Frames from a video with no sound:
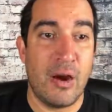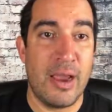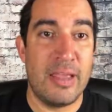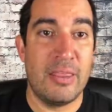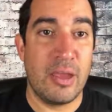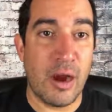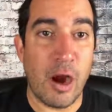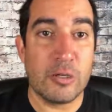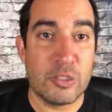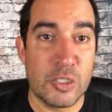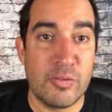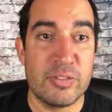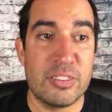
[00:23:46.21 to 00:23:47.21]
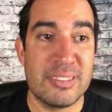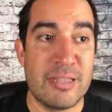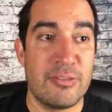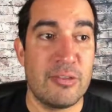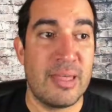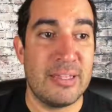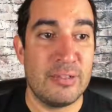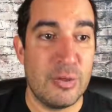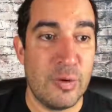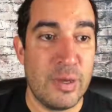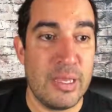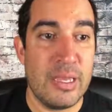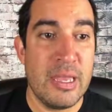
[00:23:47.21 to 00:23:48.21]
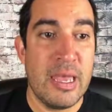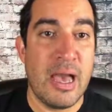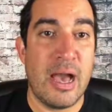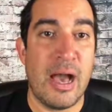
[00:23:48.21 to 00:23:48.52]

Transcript: All right, there are services out there that do it.